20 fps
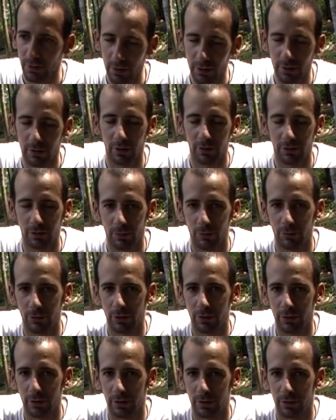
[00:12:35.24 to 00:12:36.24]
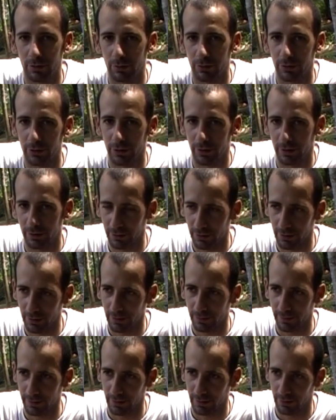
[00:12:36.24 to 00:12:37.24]
there's some very interesting idea,
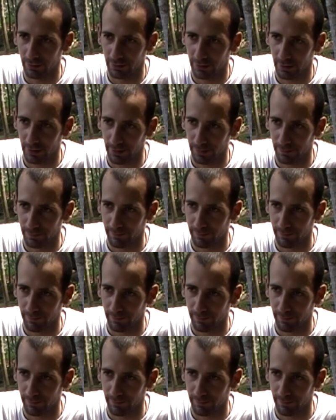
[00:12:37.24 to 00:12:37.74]
I think.